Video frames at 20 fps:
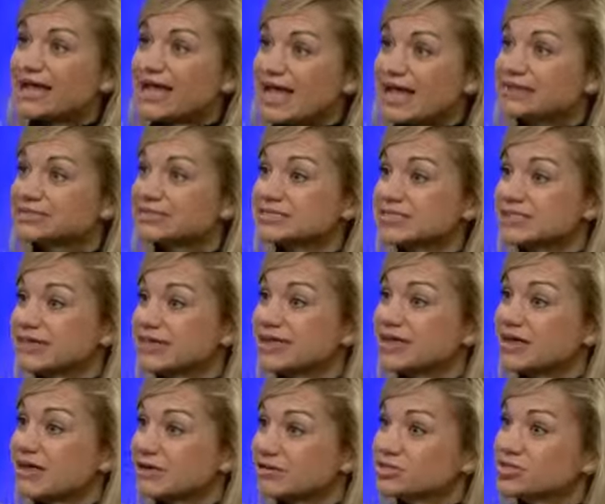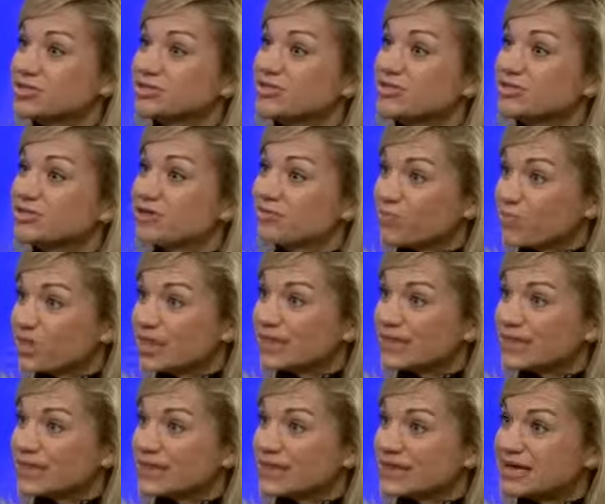counseling and coaching with them
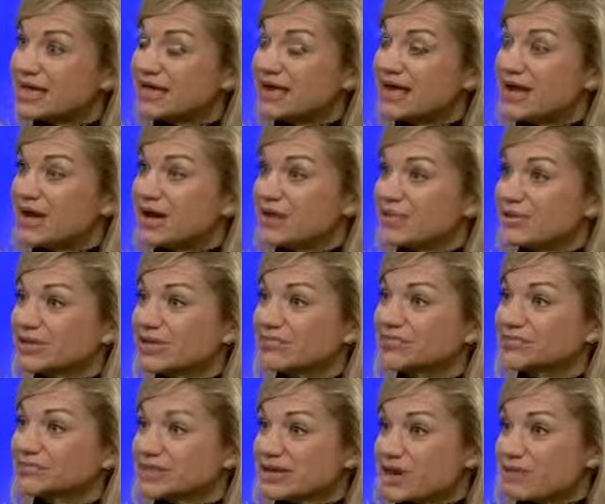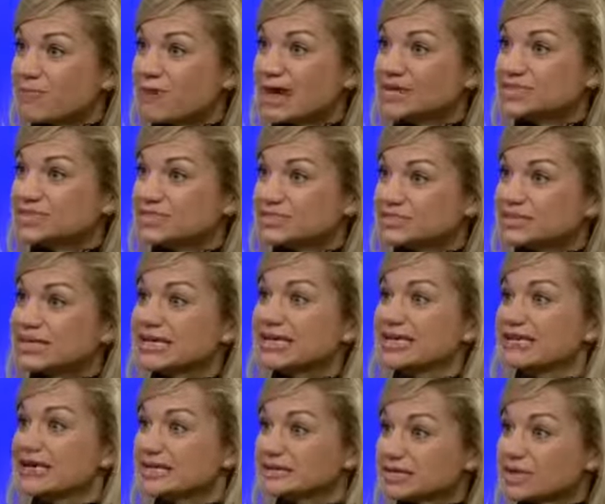weekly. Uh, we love to see our patients patients to
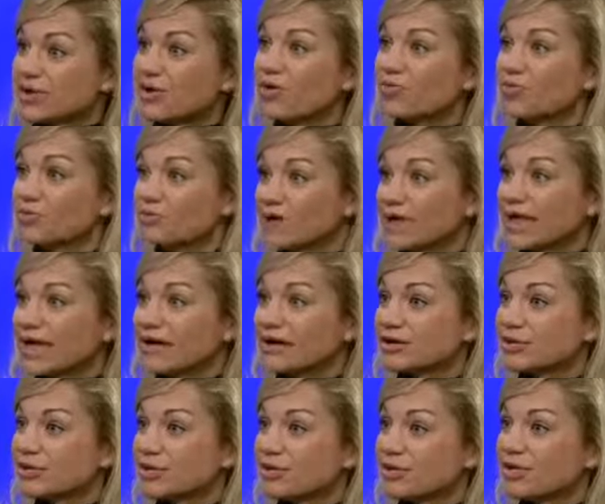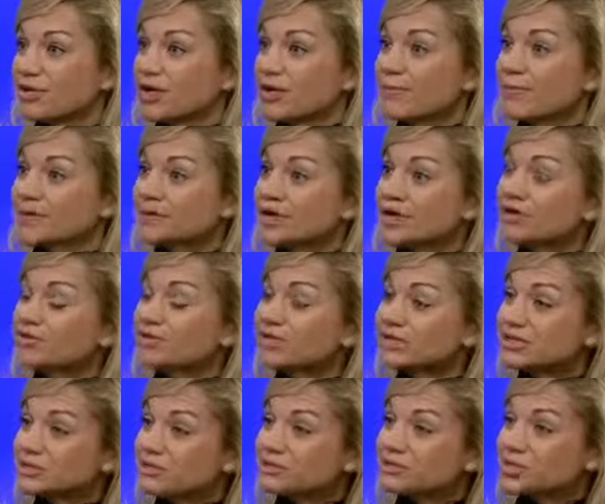keep to hold them accountable, but not
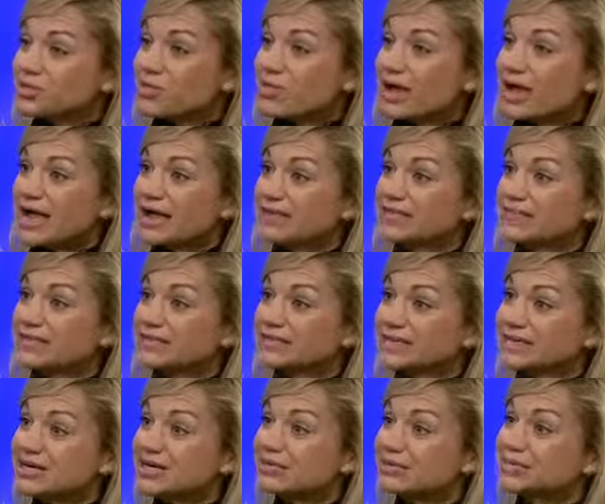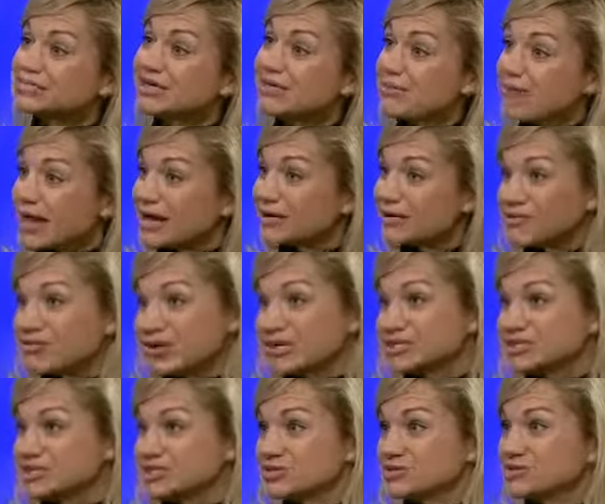only losing weight, but decreasing medical
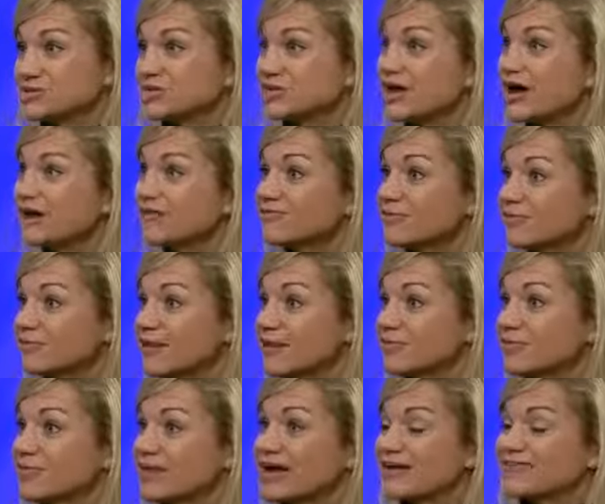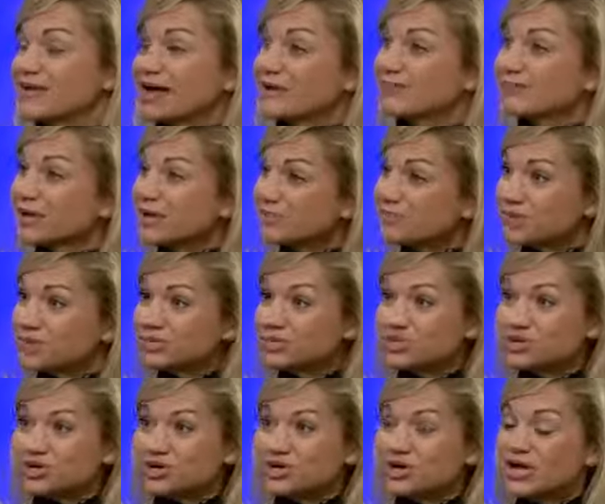issues. A lot of our people have high blood
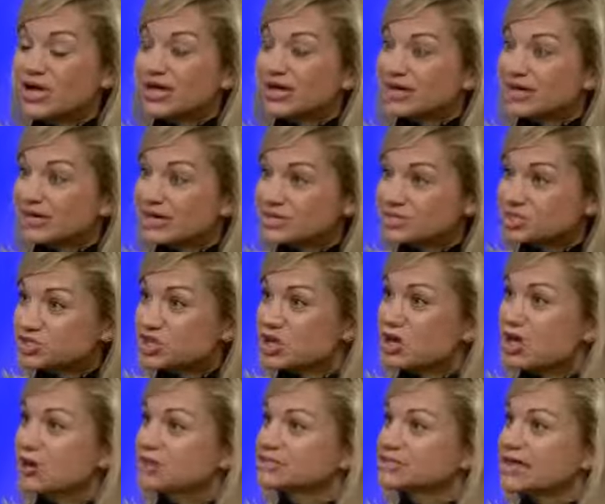pressure, cholesterol,